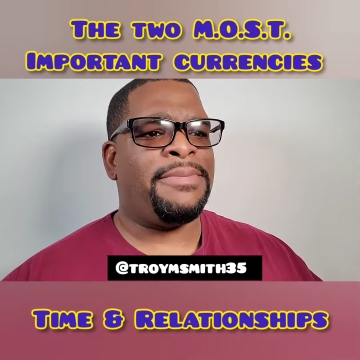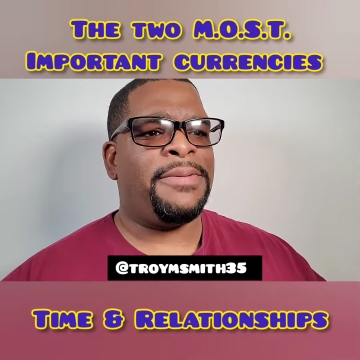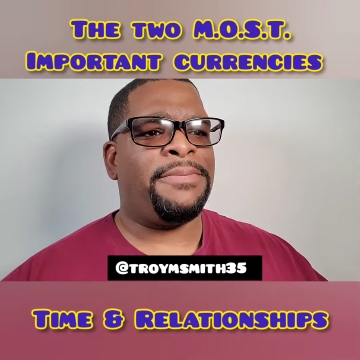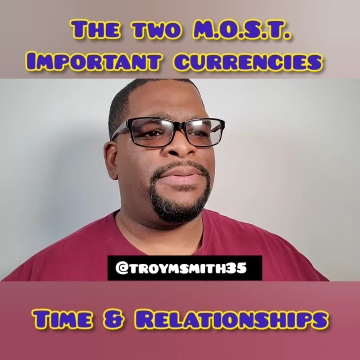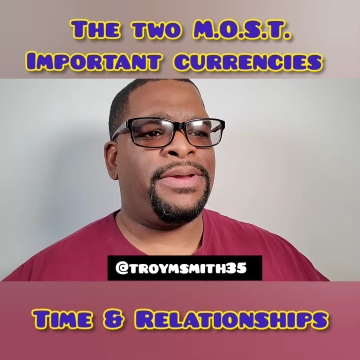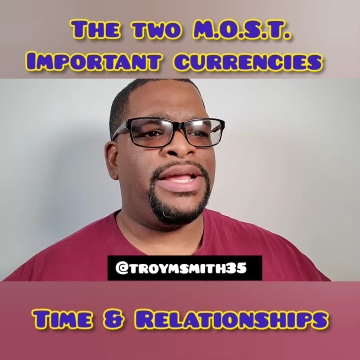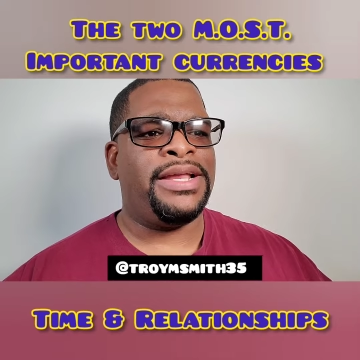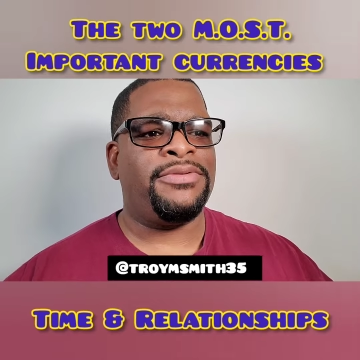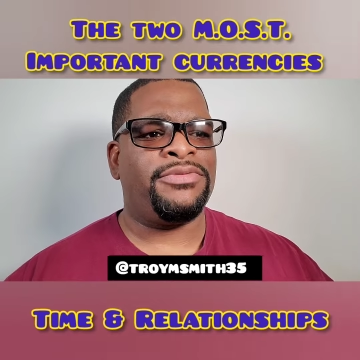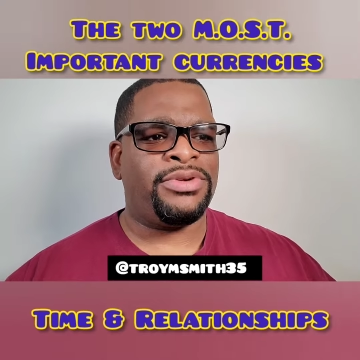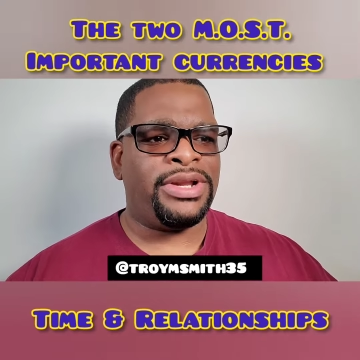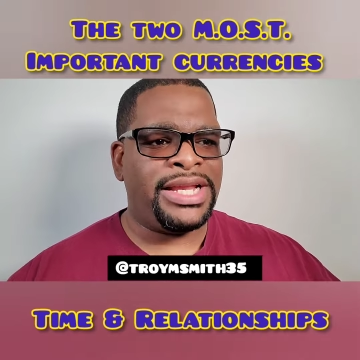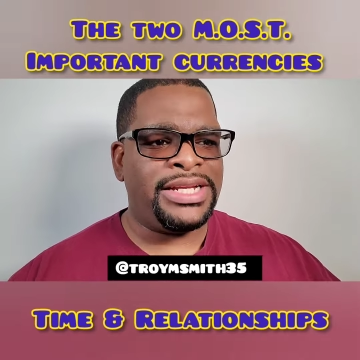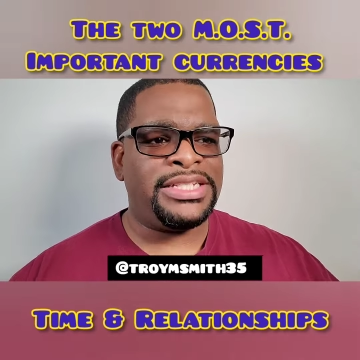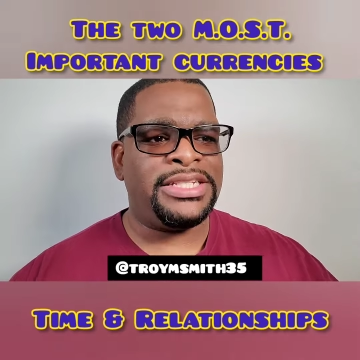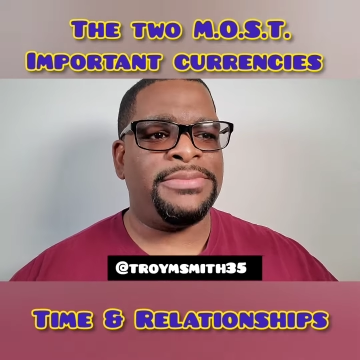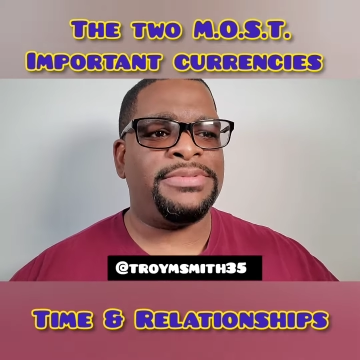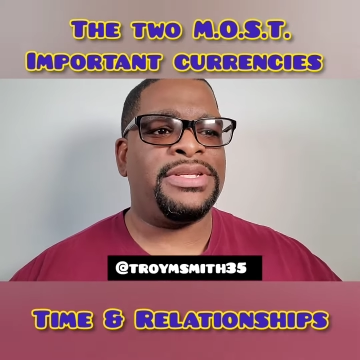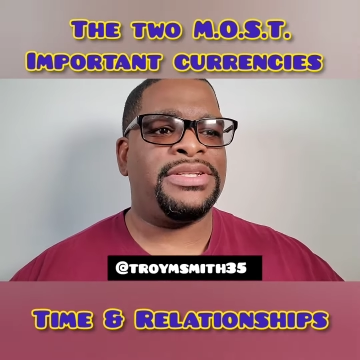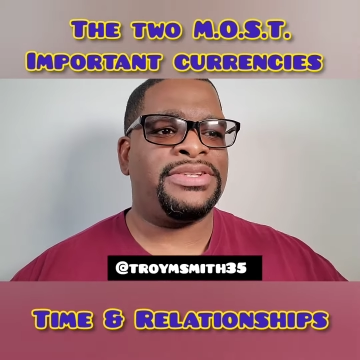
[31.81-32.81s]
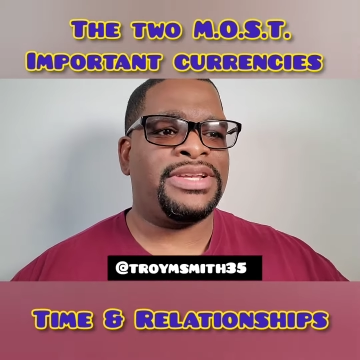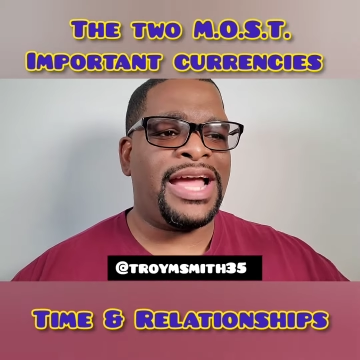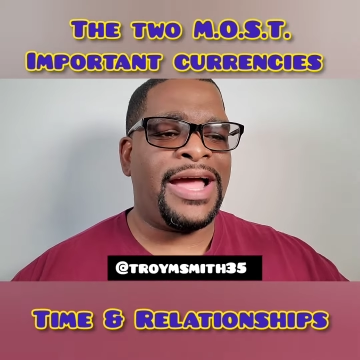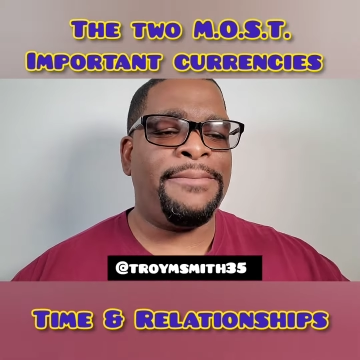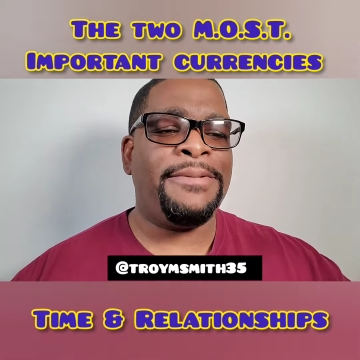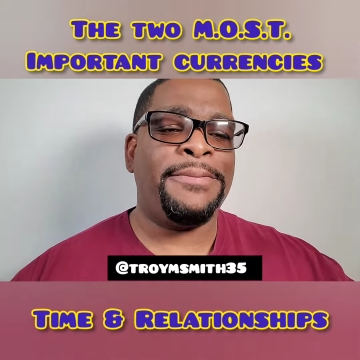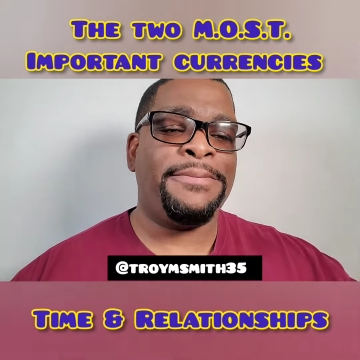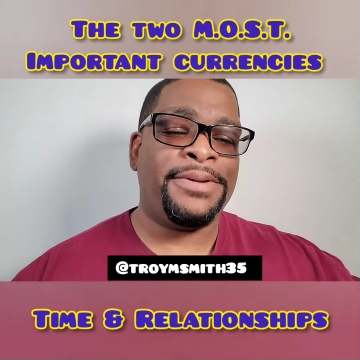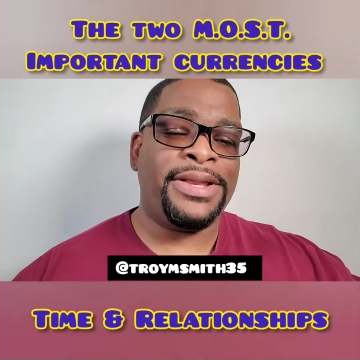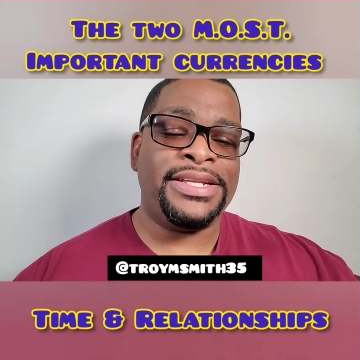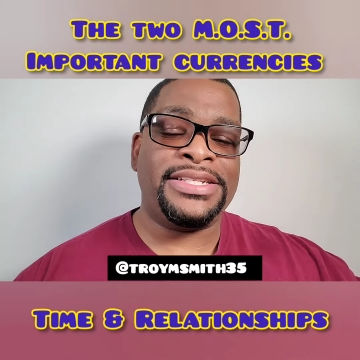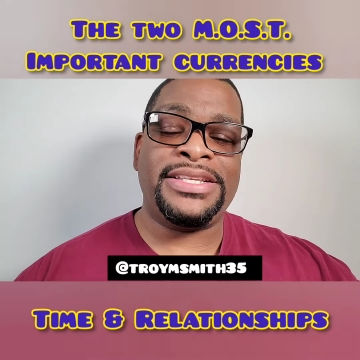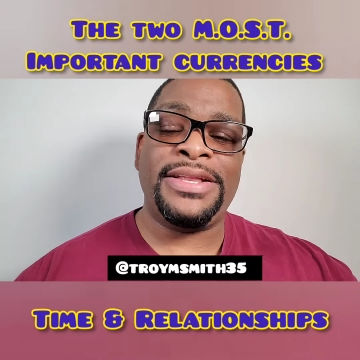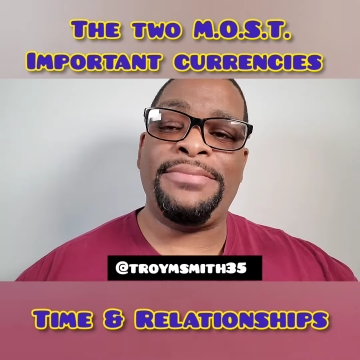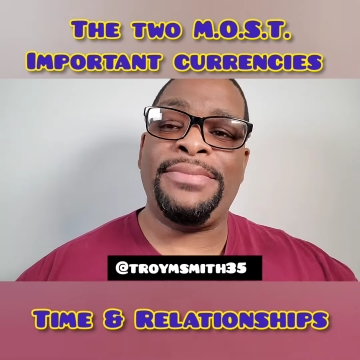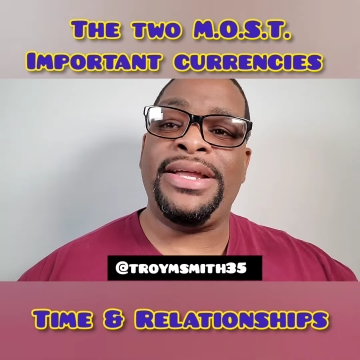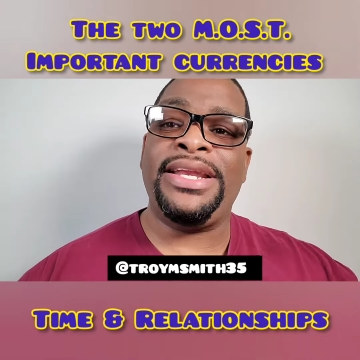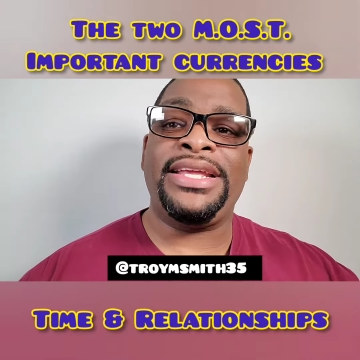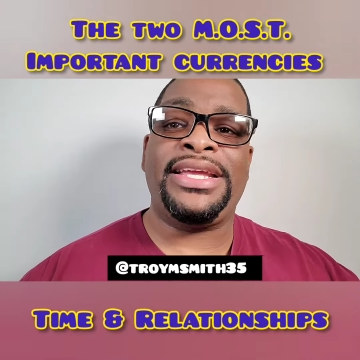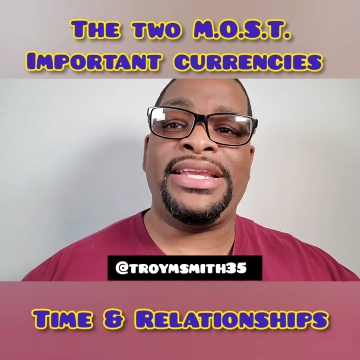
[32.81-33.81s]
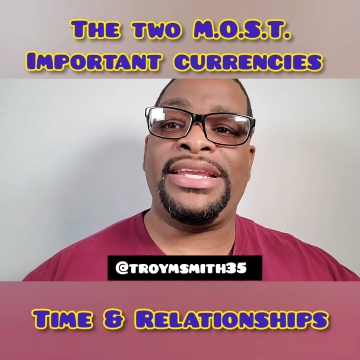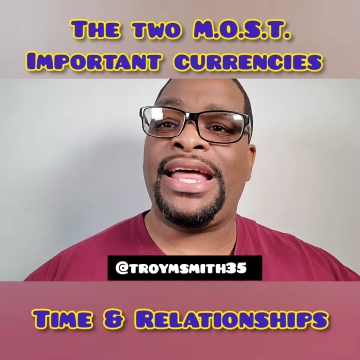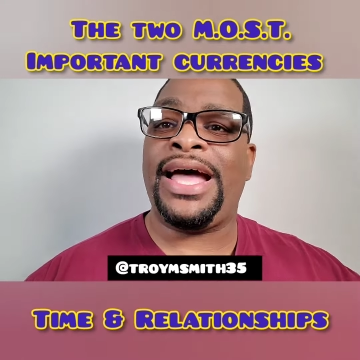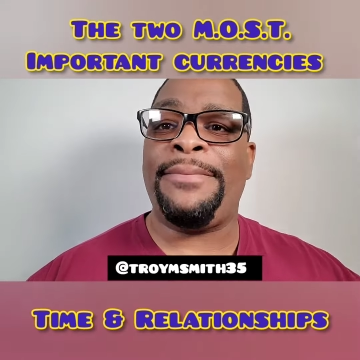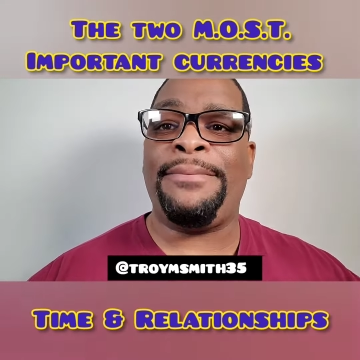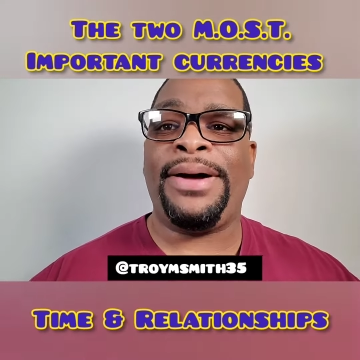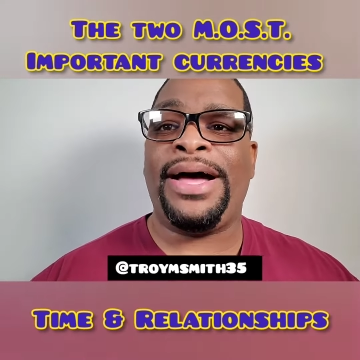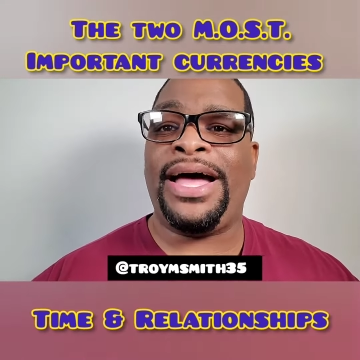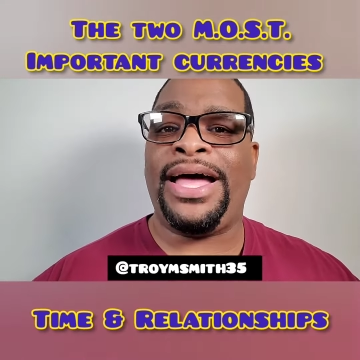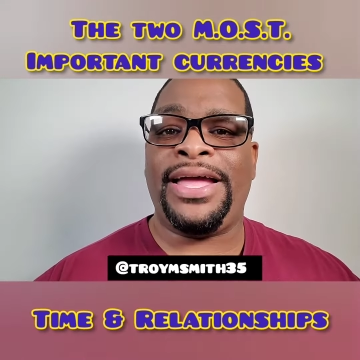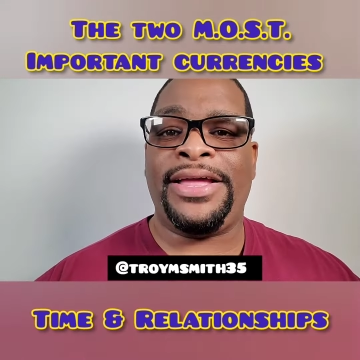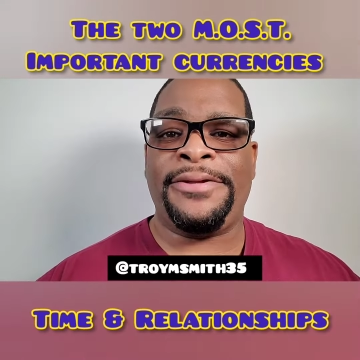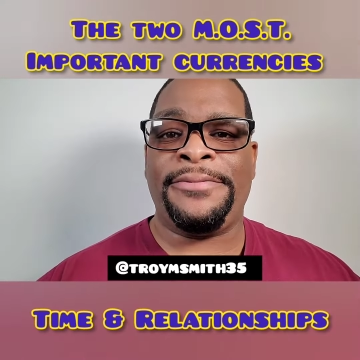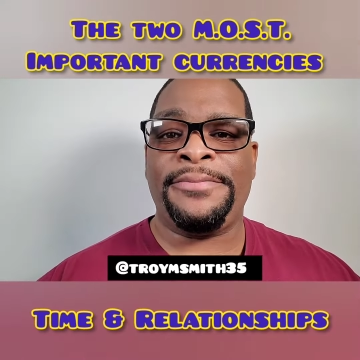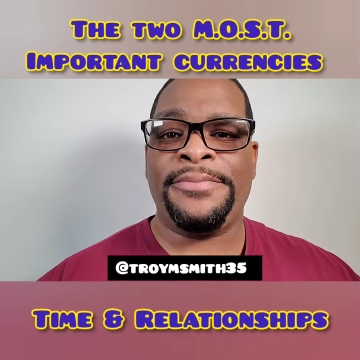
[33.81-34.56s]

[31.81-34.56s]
me play relationships has got me places that money cannot buy.